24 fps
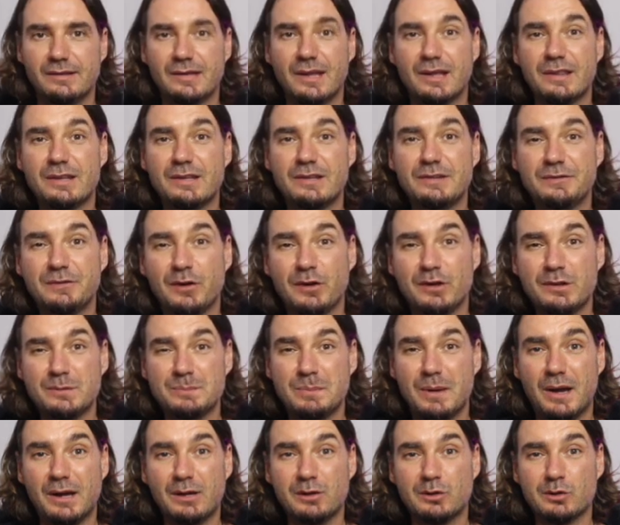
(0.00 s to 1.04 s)
this first
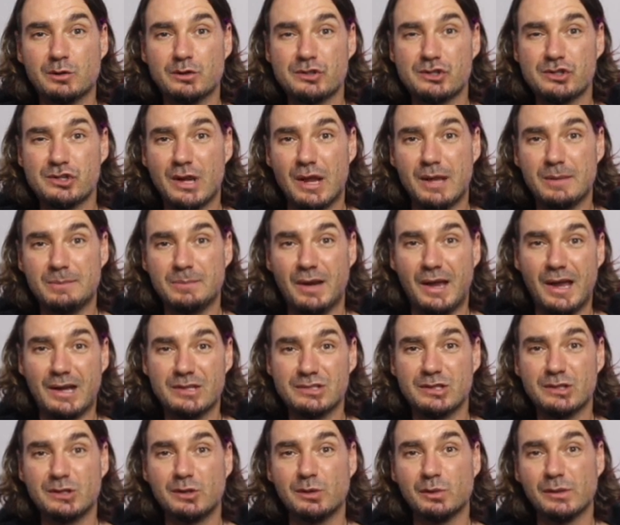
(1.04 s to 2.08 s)
bar chord shape I
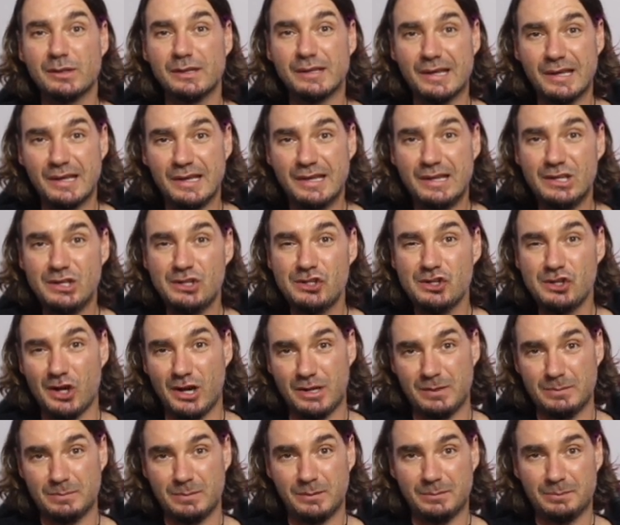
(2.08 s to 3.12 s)
actually call an E
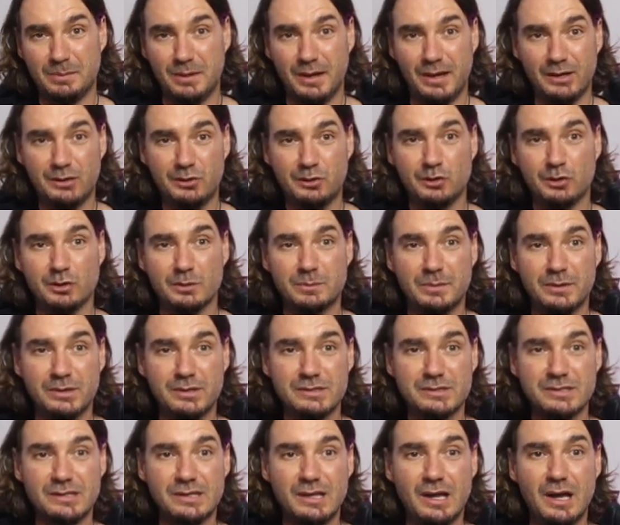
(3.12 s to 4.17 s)
shape bar chord,
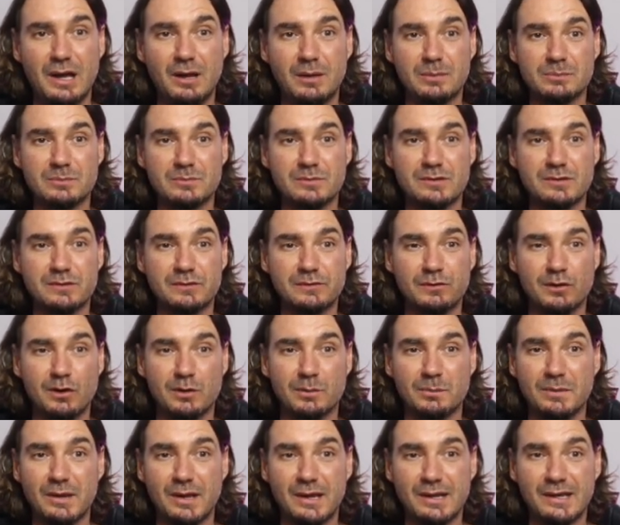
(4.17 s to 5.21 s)
because it comes
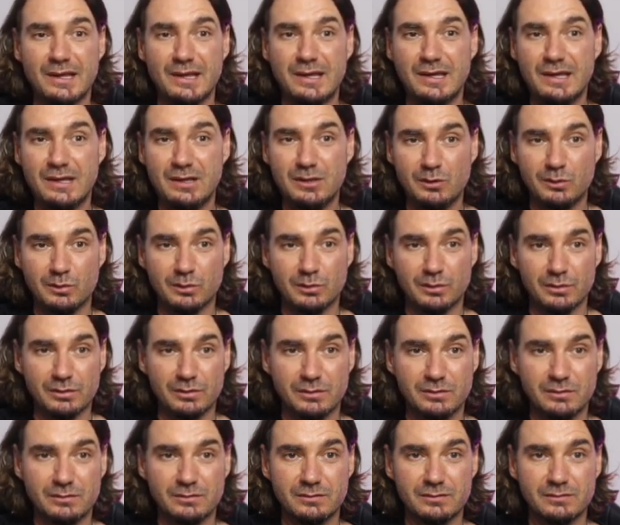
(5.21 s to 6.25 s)
from an E chord.
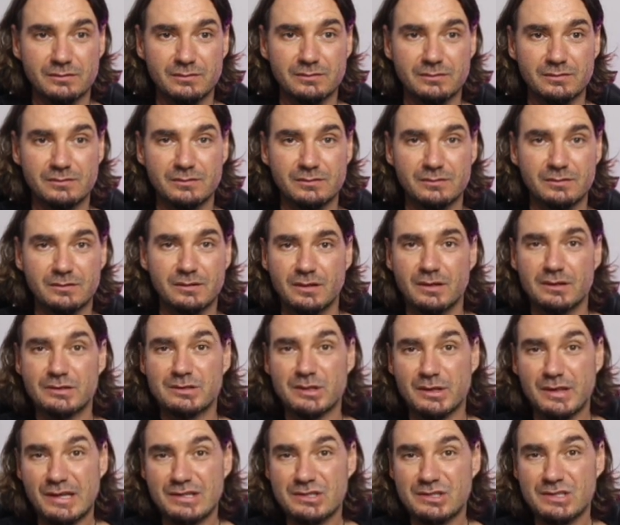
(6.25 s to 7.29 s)

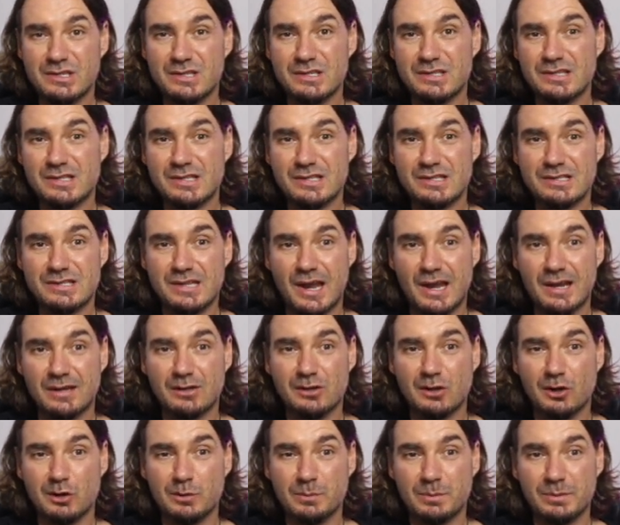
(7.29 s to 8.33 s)
So that's just the
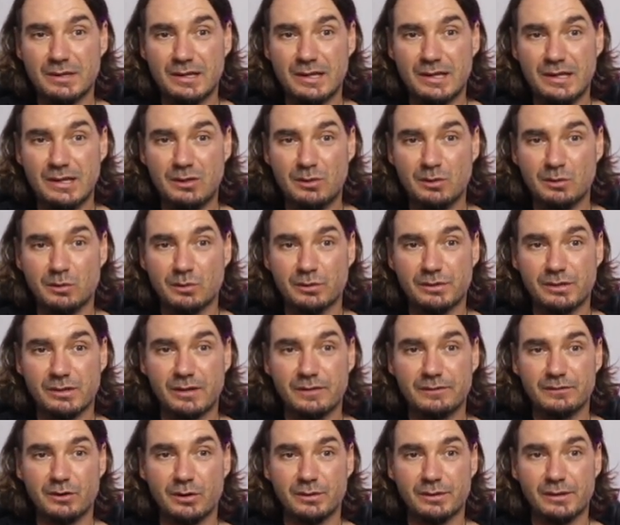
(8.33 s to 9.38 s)
standard open E chord that
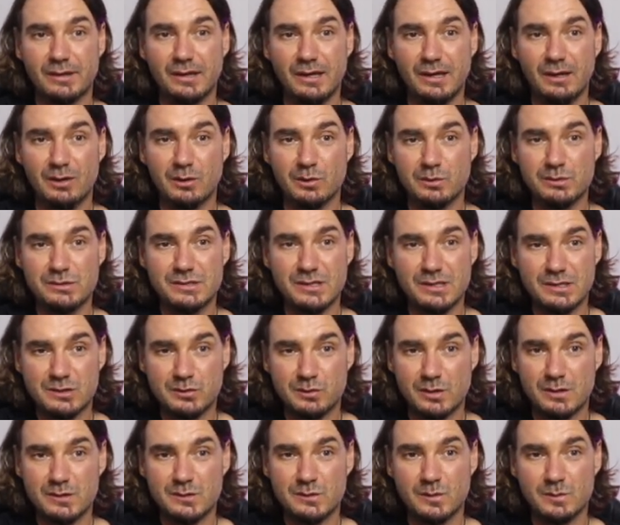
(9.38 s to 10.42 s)
I've got there, all 6
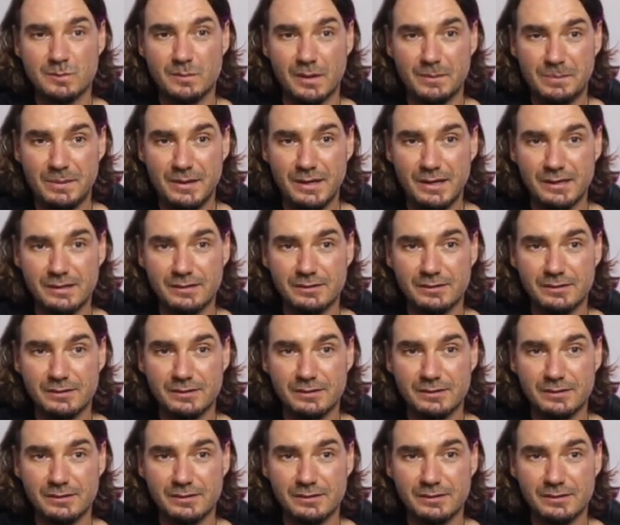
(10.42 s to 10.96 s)
strings with my pick.